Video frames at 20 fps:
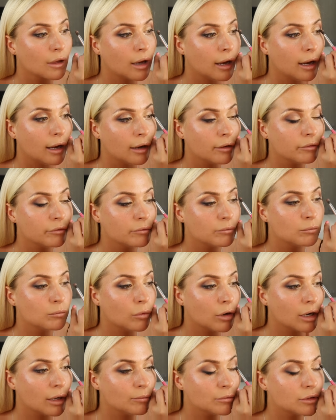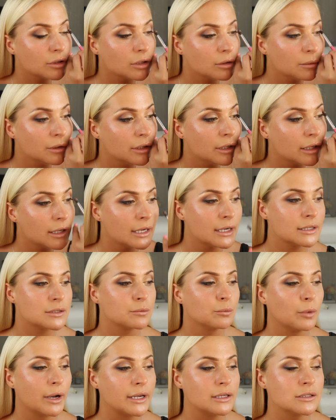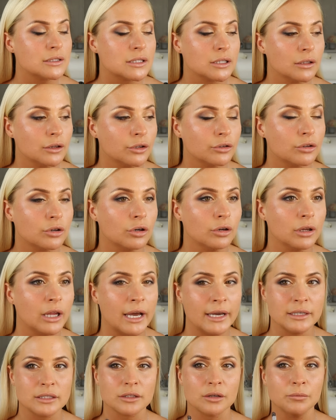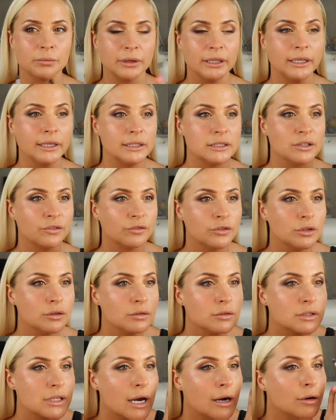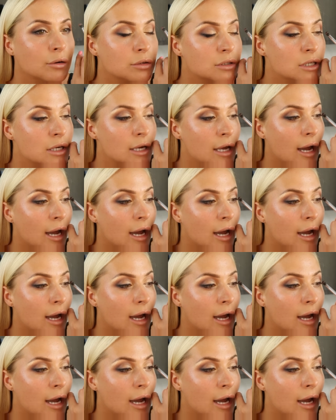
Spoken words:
And what I'm doing is wait until the colour is completely diffused out,